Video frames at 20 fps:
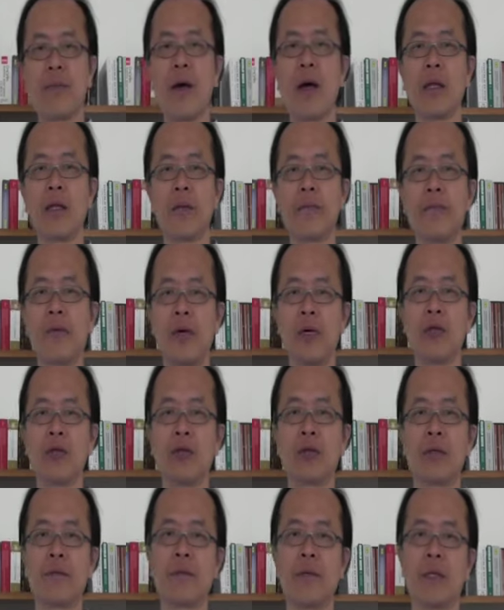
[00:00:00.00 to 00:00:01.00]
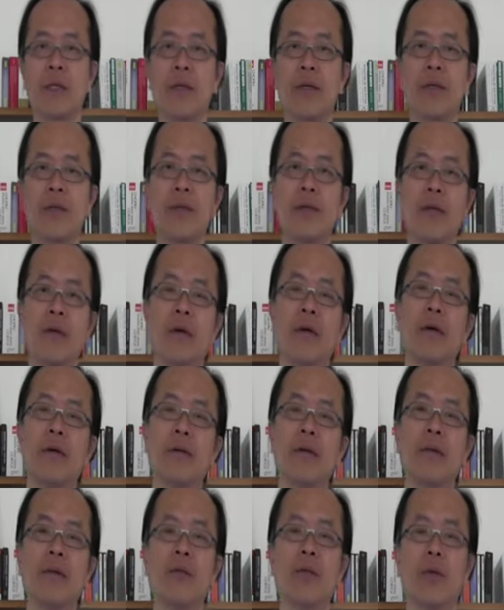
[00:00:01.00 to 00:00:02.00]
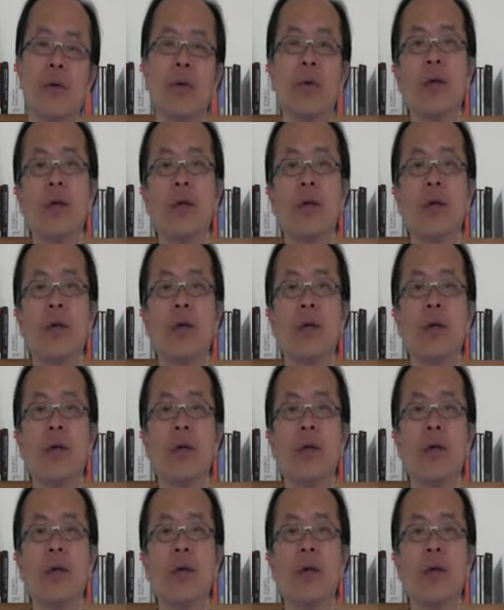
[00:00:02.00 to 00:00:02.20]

amount of pressure because we